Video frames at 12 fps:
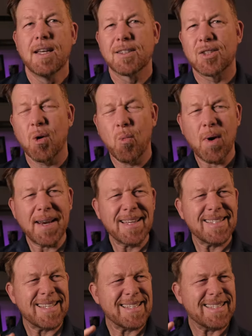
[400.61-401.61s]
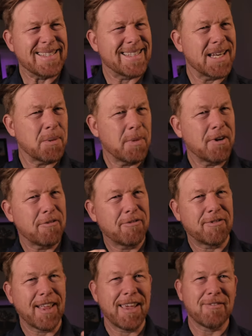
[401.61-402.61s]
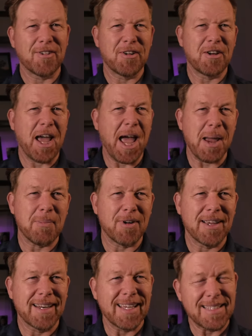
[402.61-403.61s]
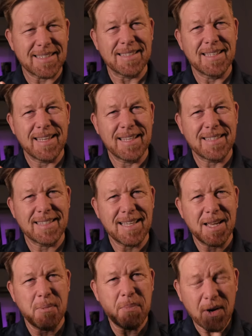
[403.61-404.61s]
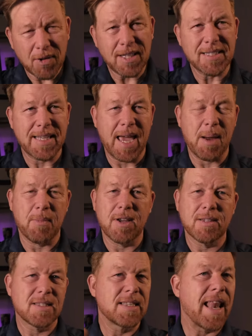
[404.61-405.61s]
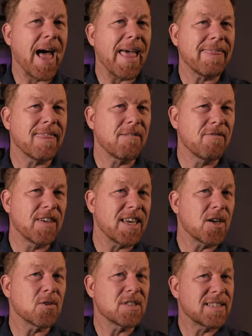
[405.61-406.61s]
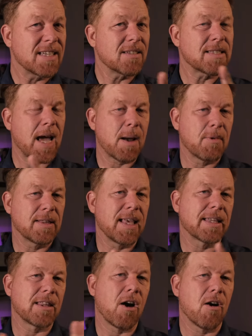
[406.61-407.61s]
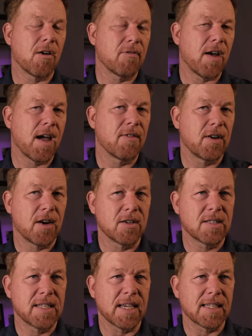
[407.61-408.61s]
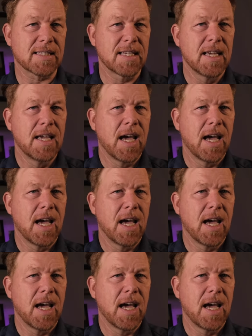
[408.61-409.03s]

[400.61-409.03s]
So what is this cinema flavored hybrid? It, it's a mirrorless camera. It's not the video stills hybrid like the R five and R six.